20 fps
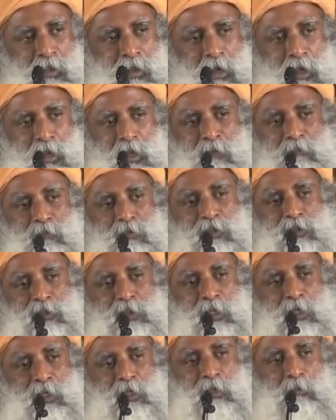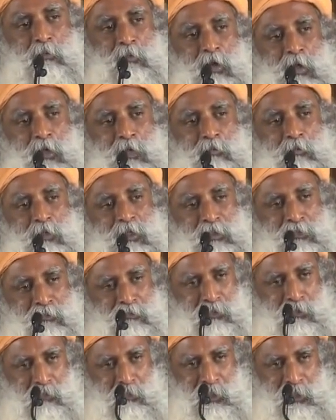her every cell in her body beats
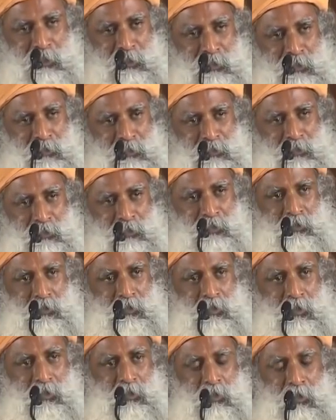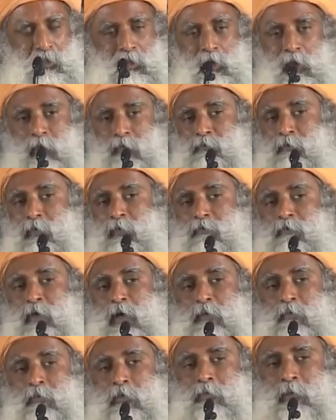for me. Not for
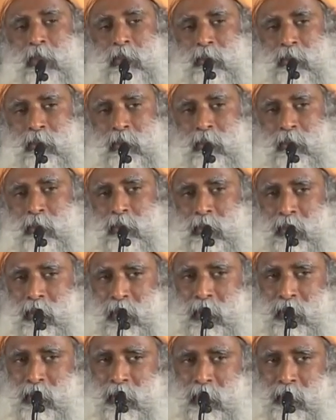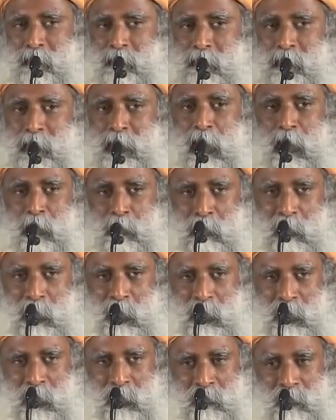one moment she has lived without
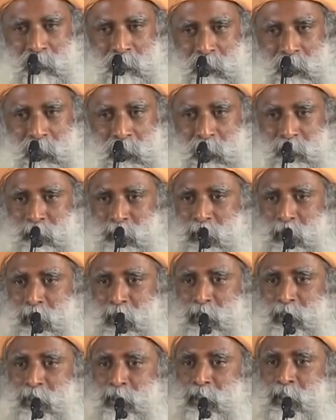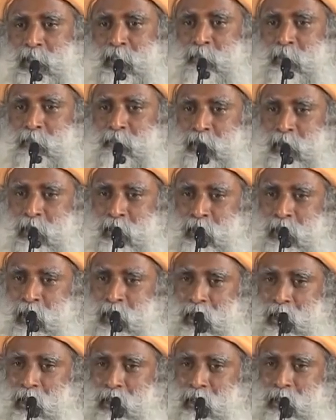me. If she doesn't see me for a
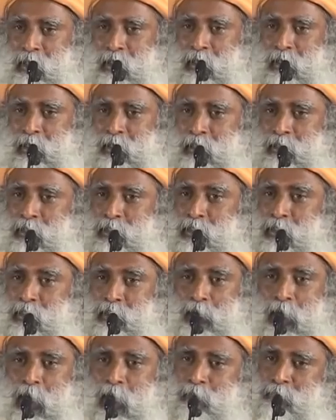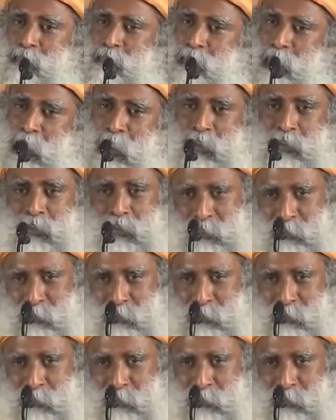day, she is half dead.